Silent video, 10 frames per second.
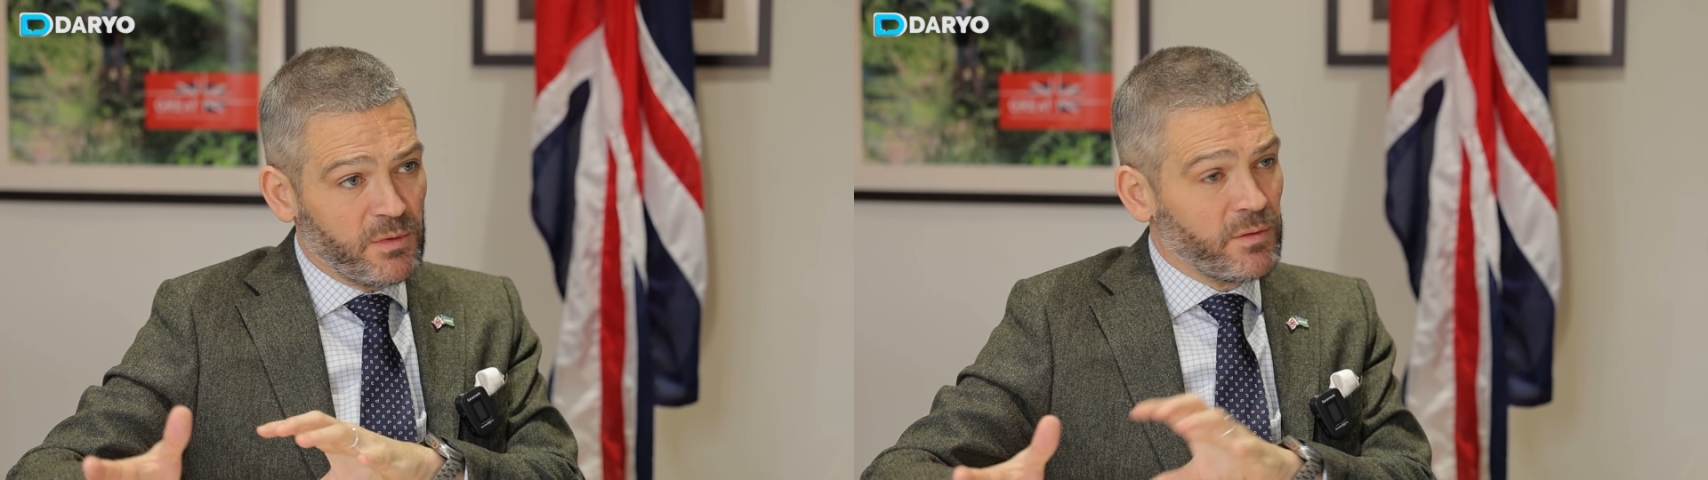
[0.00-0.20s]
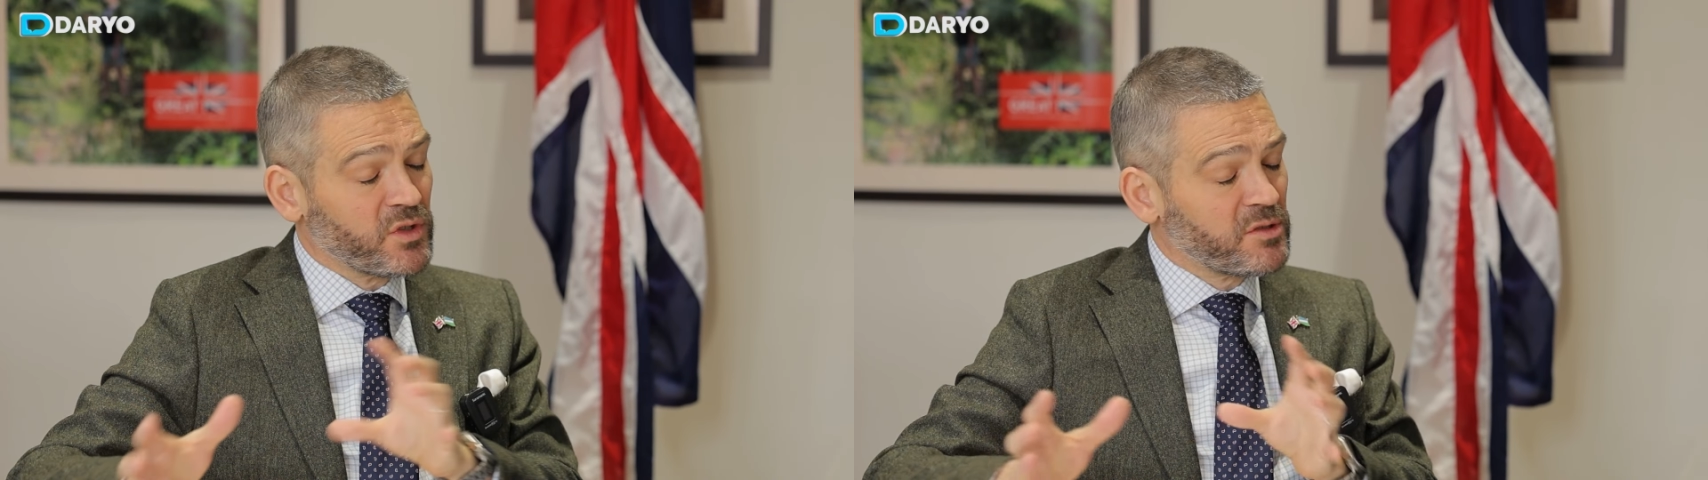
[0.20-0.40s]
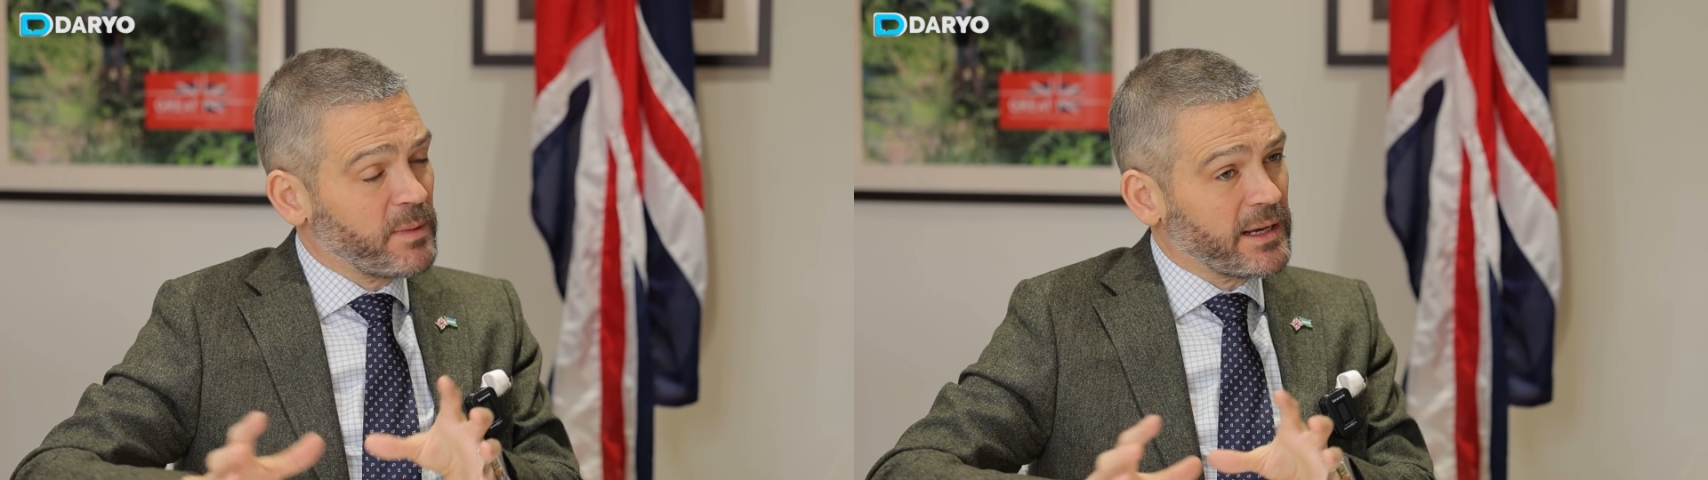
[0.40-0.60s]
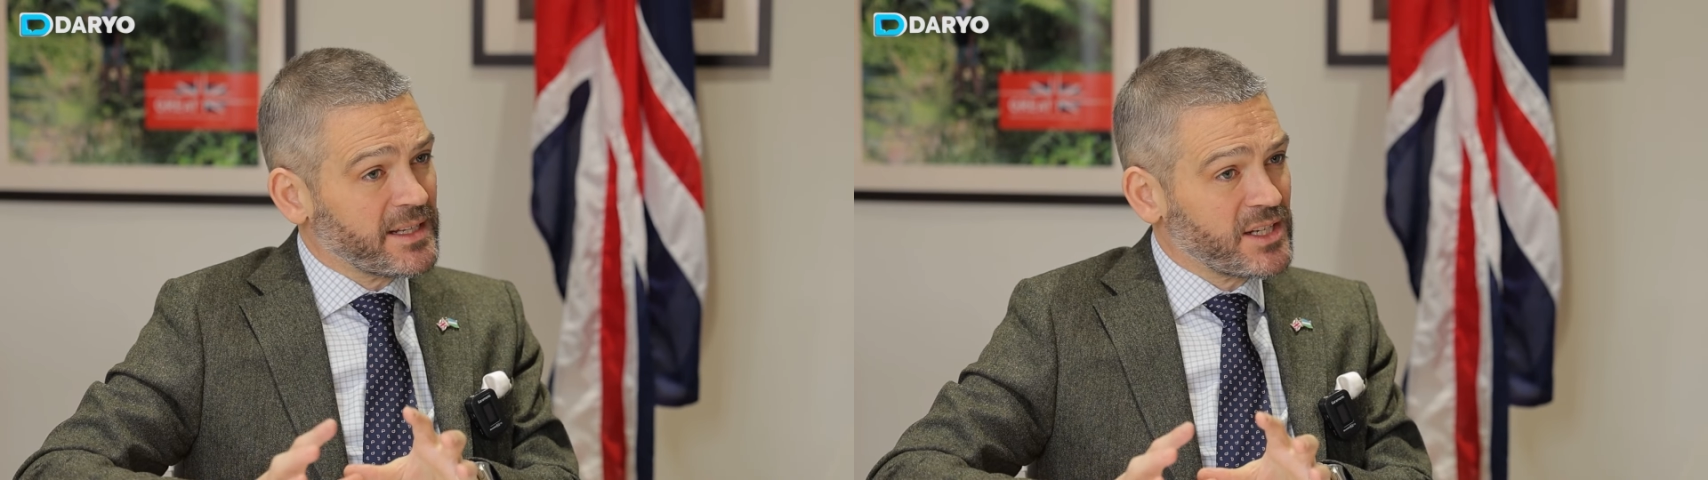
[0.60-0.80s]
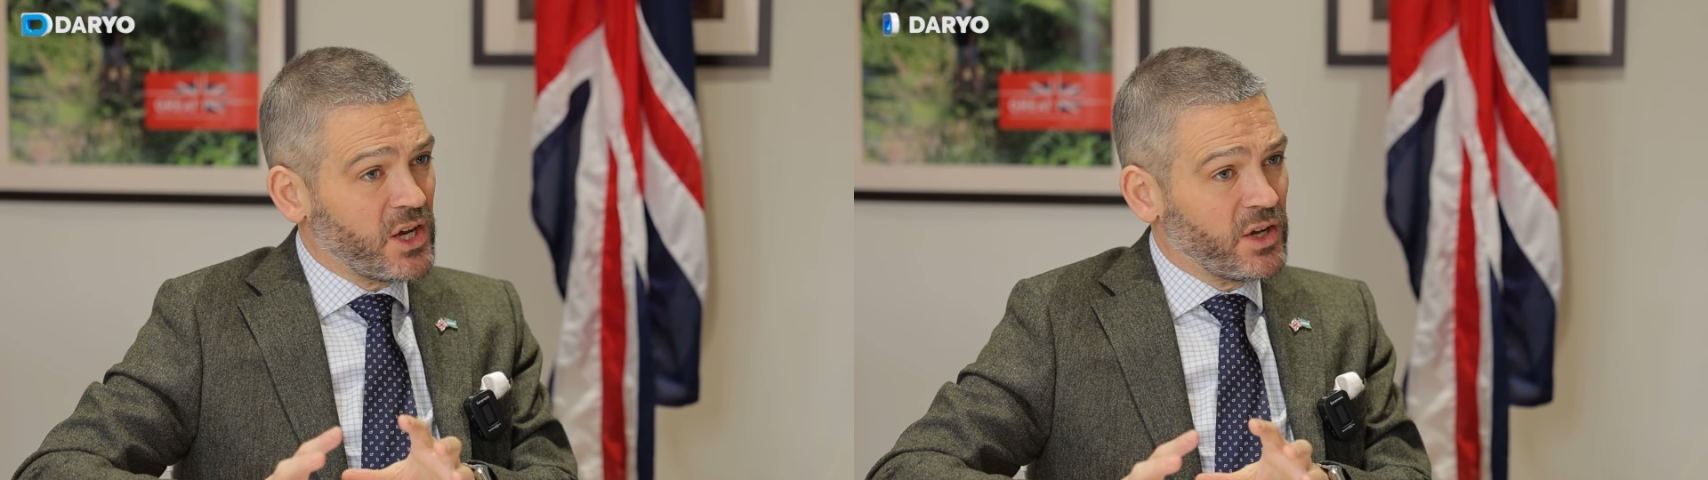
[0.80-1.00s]
with
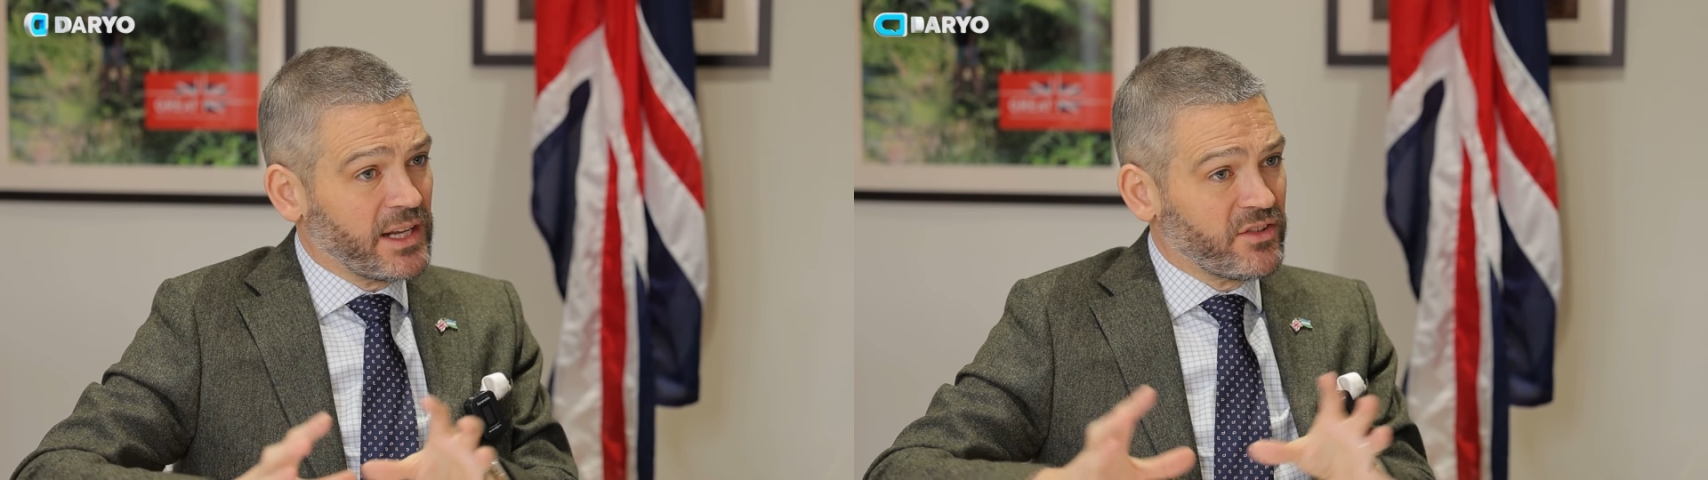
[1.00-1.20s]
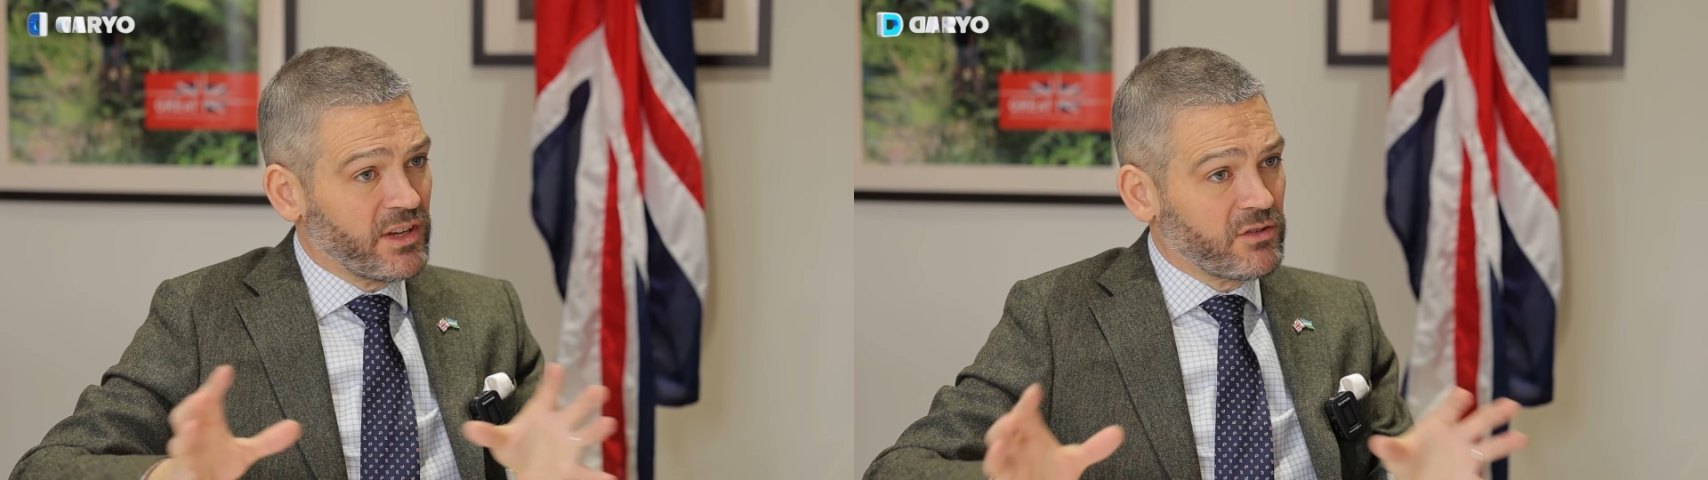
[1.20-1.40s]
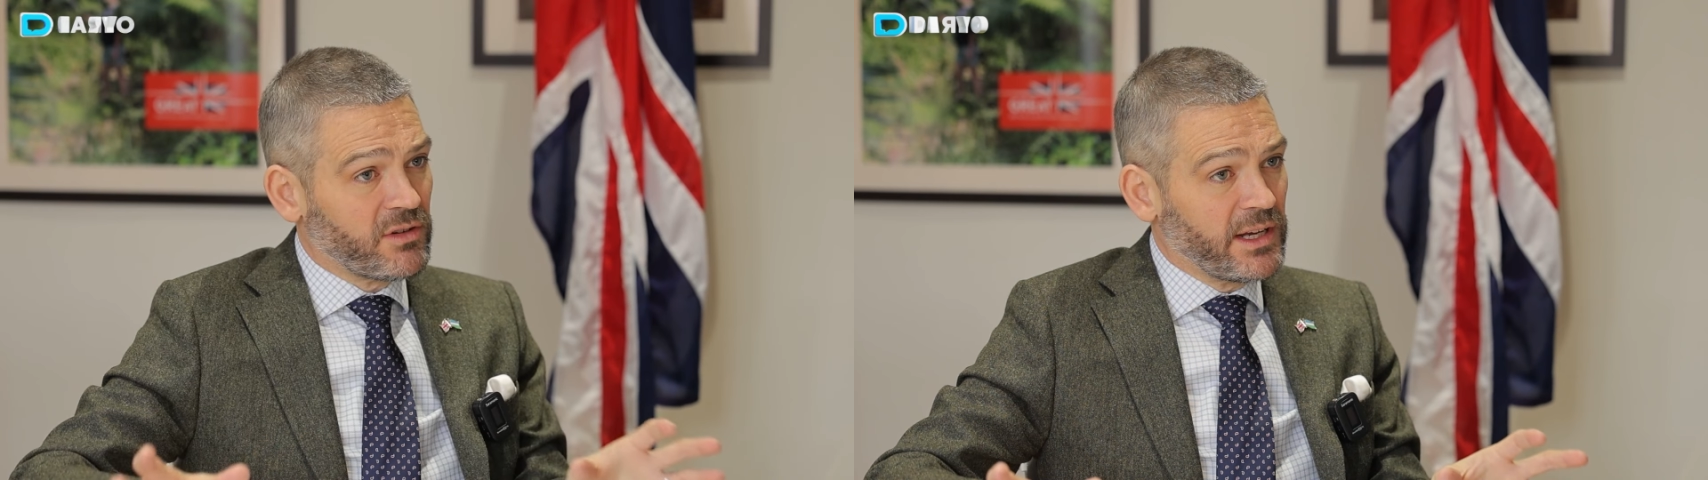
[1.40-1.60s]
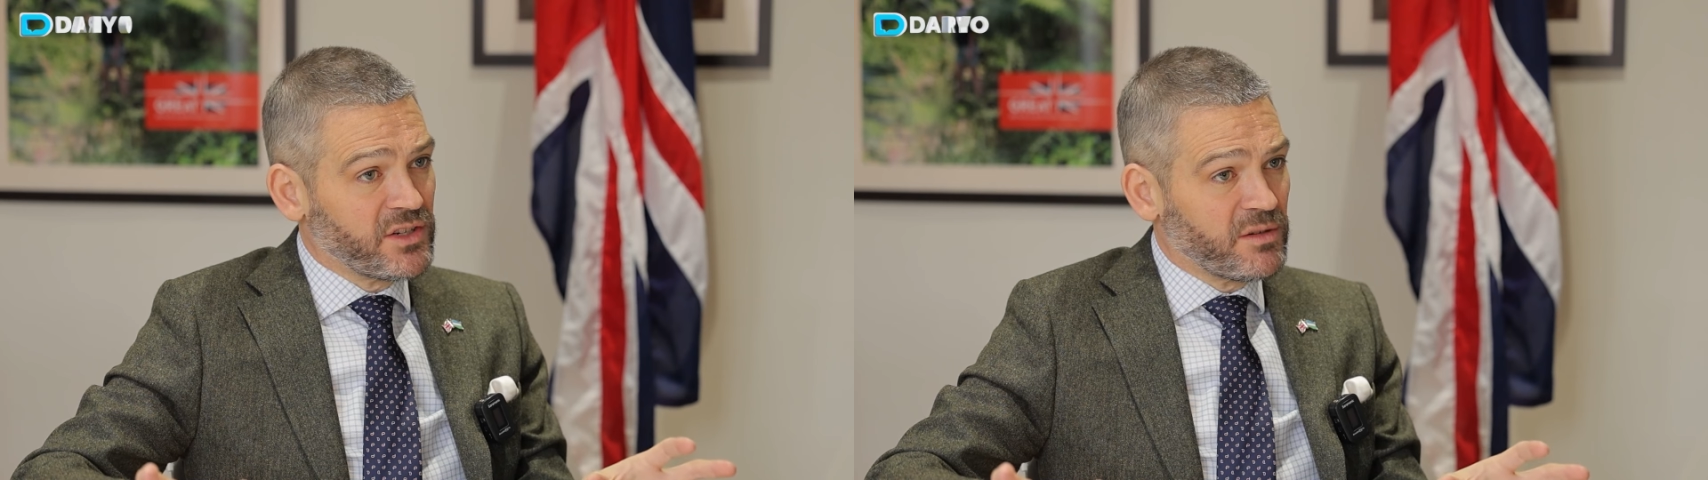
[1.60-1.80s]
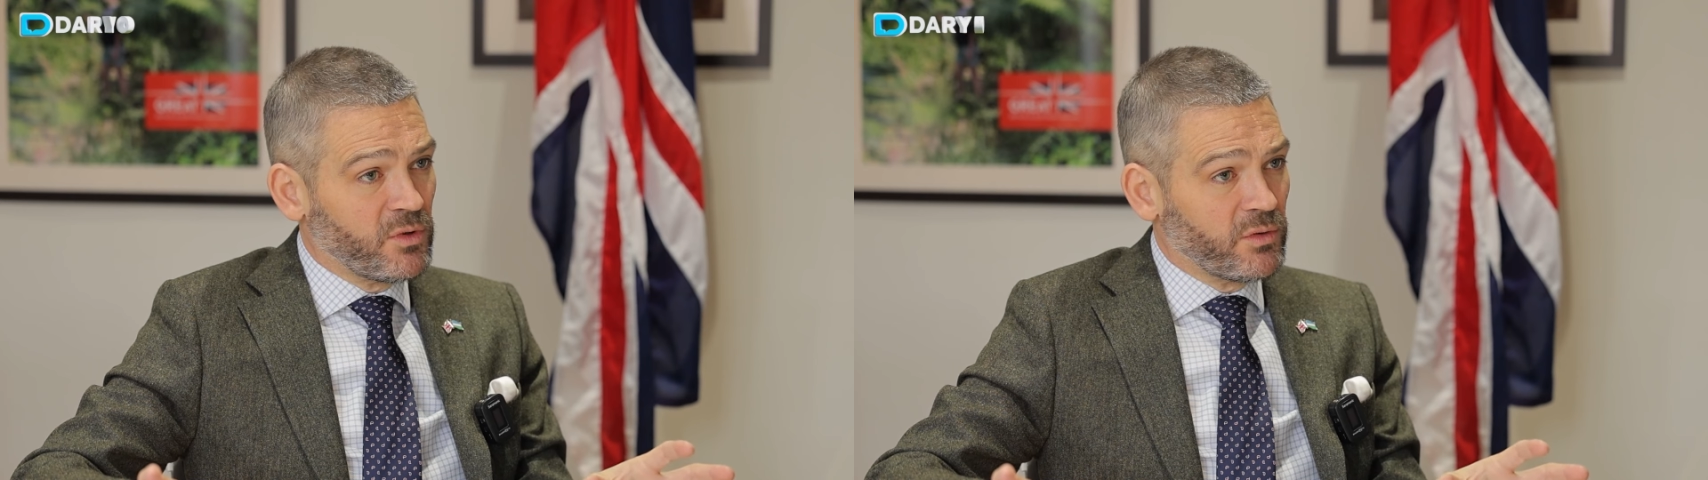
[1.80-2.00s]
Uzbekistan and Central
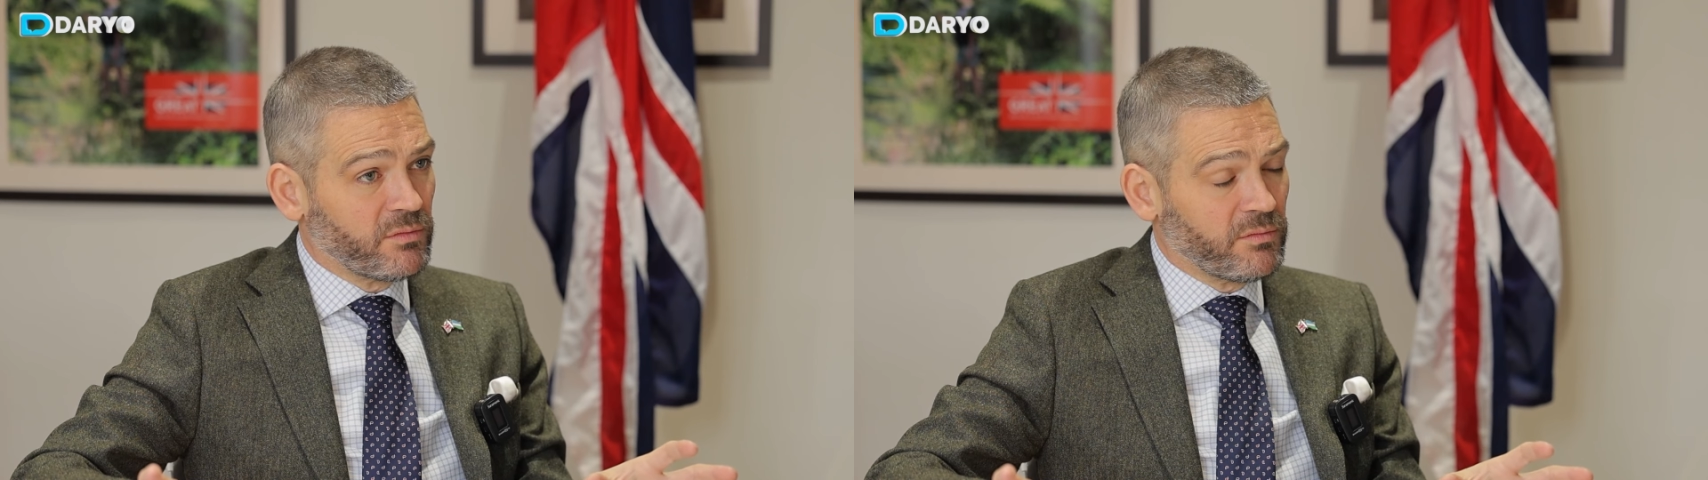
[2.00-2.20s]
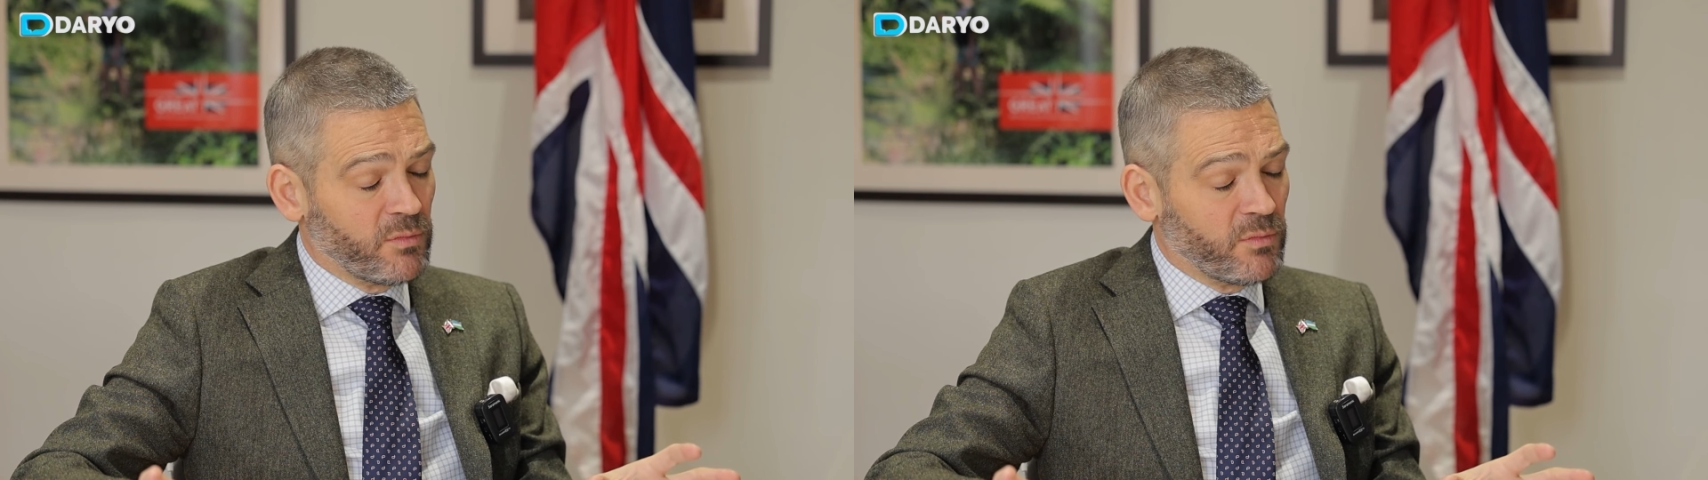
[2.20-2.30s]
Asia more